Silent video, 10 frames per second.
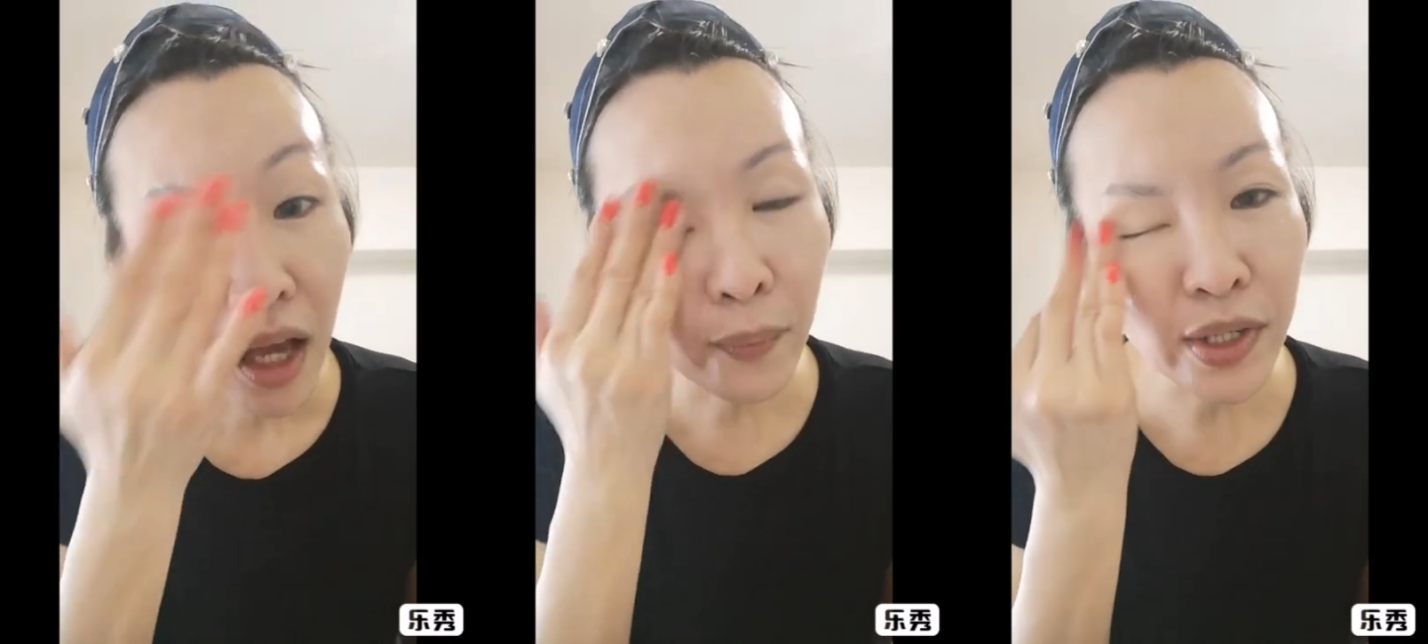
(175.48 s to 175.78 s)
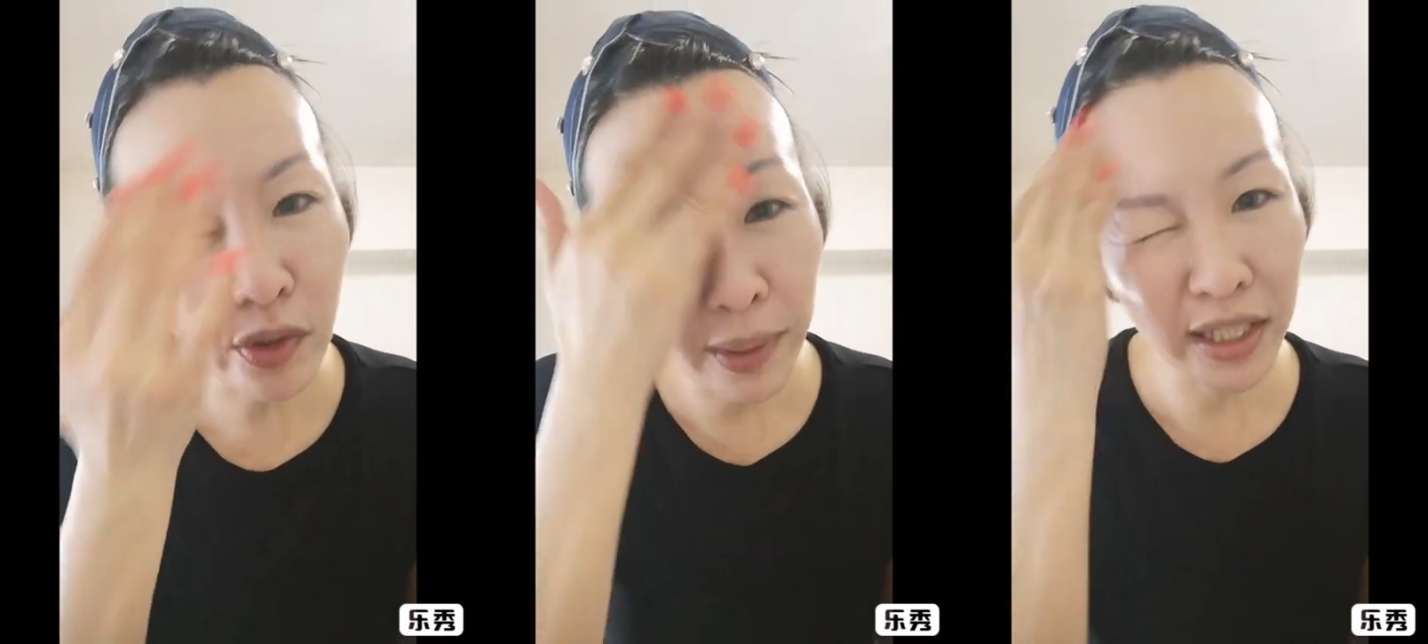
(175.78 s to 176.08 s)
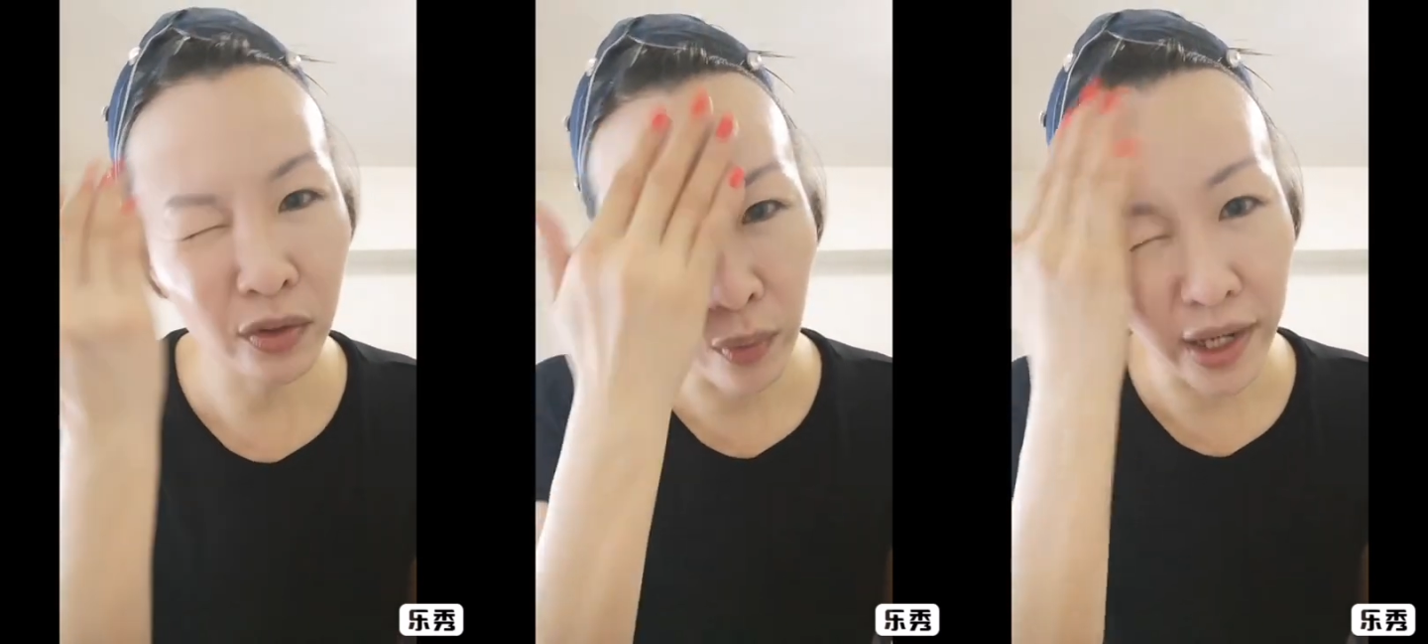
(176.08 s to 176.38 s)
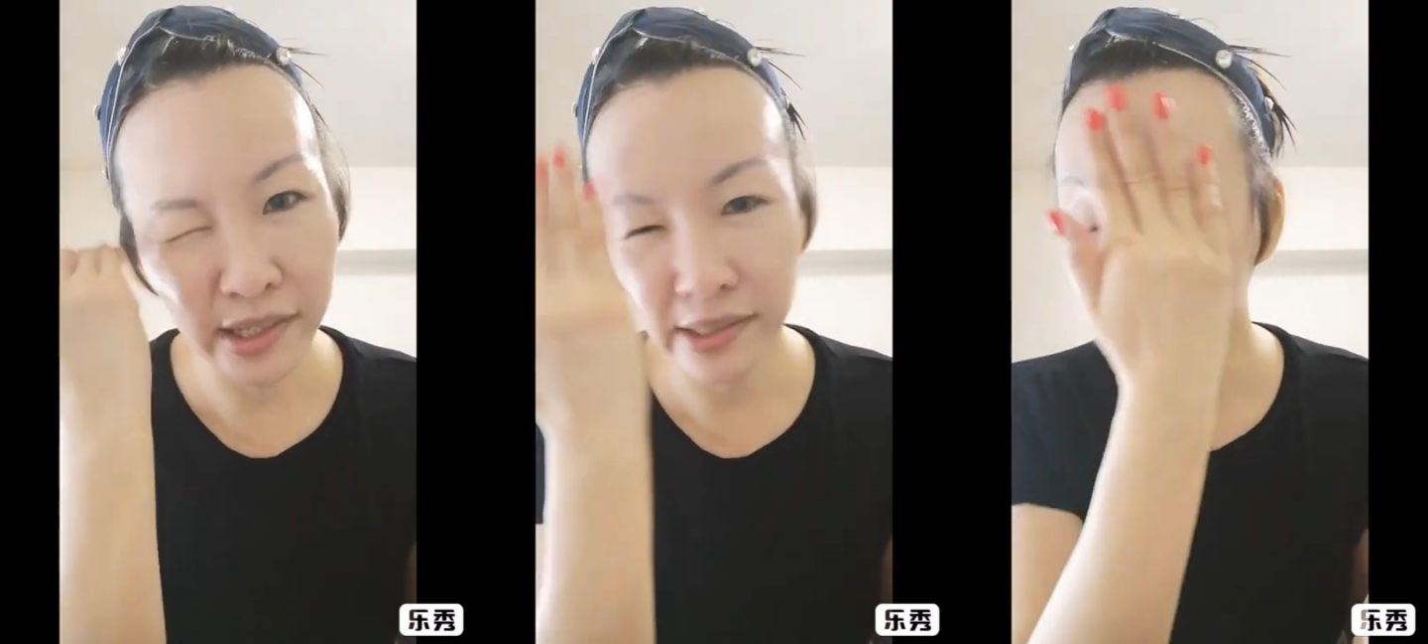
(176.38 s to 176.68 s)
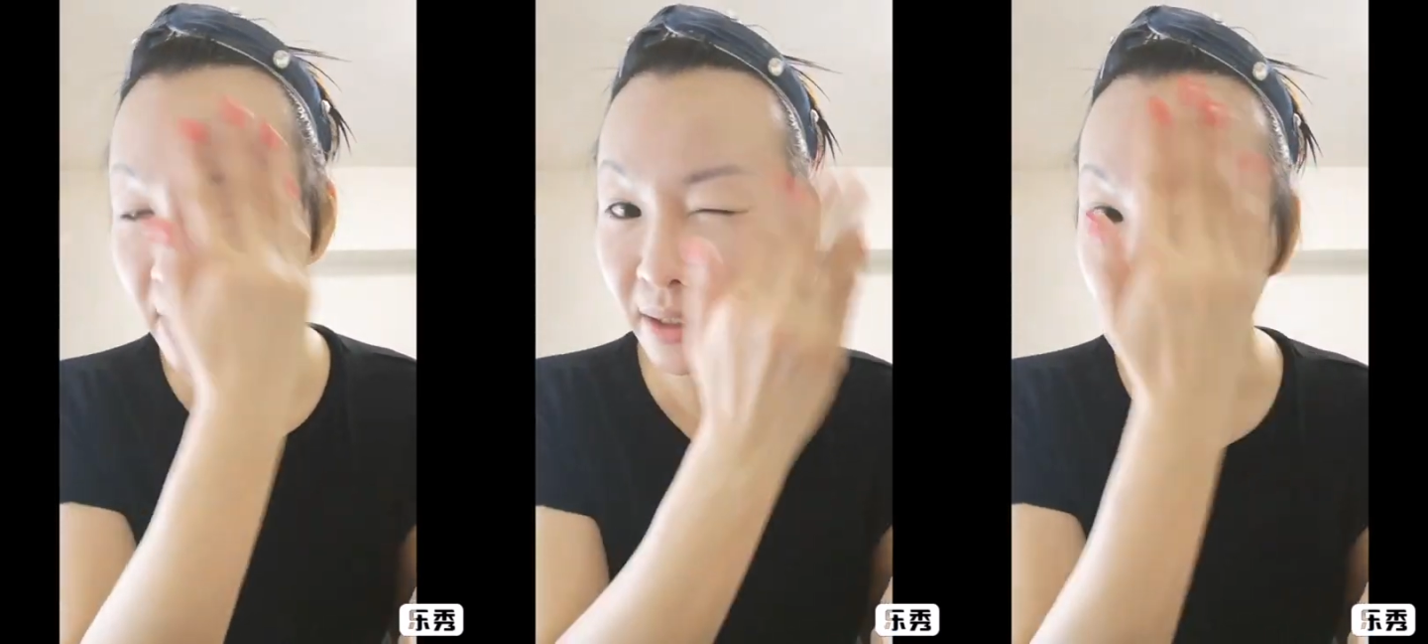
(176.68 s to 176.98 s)
I went to many Tuas
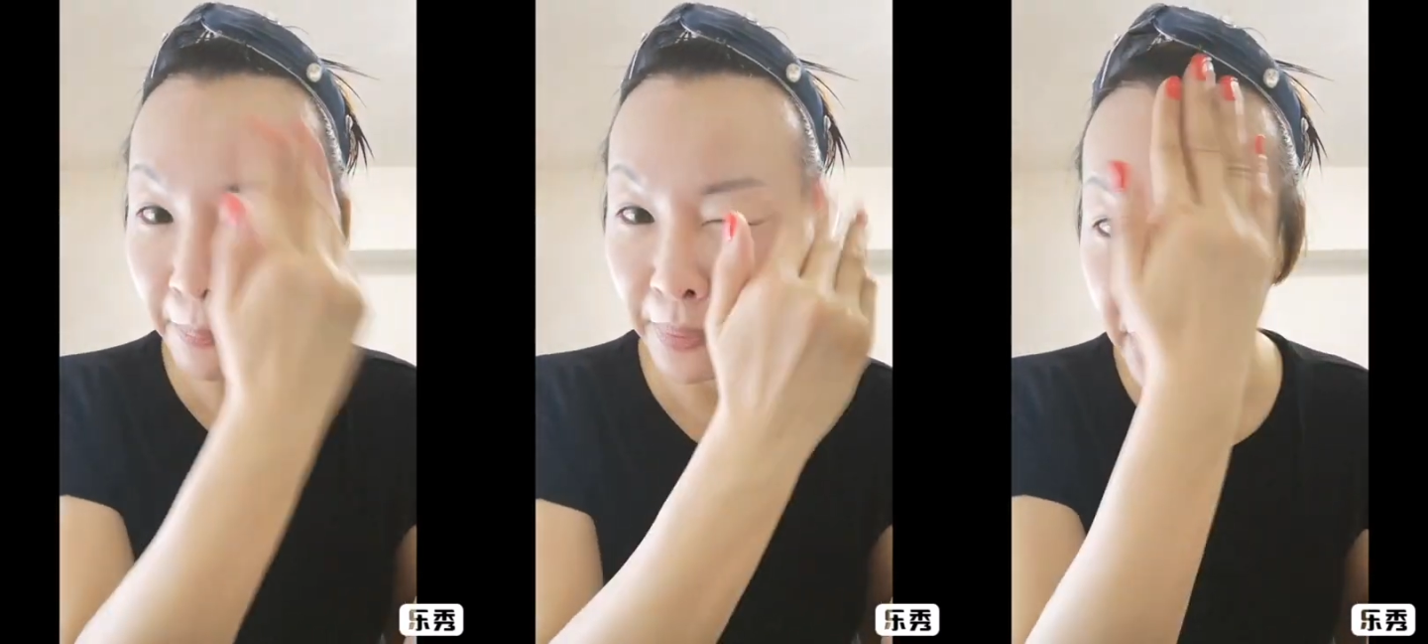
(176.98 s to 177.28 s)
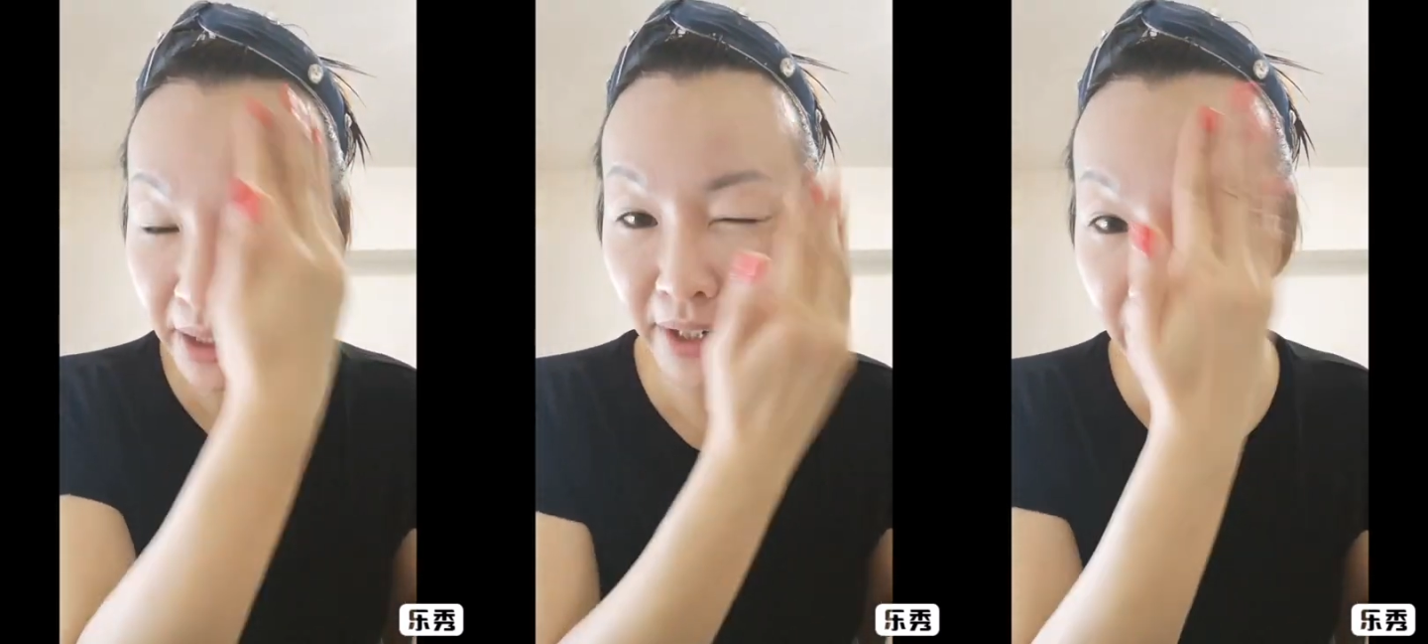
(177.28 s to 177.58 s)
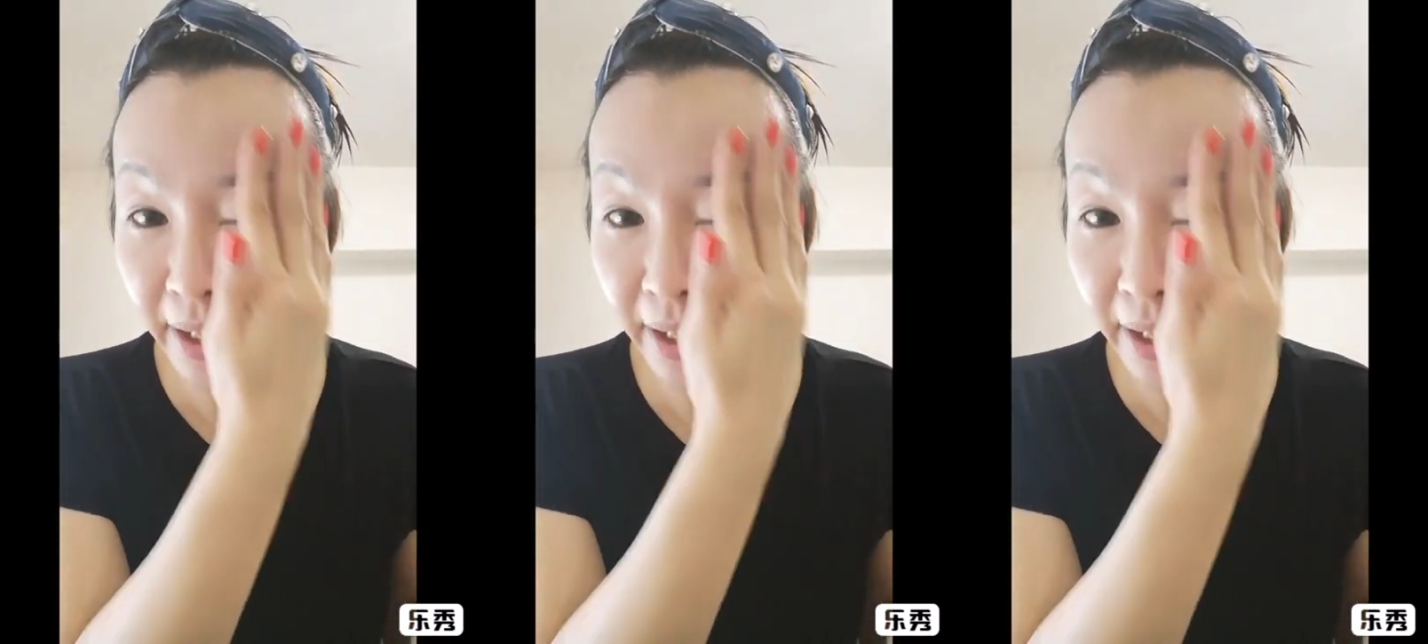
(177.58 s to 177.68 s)
company, right,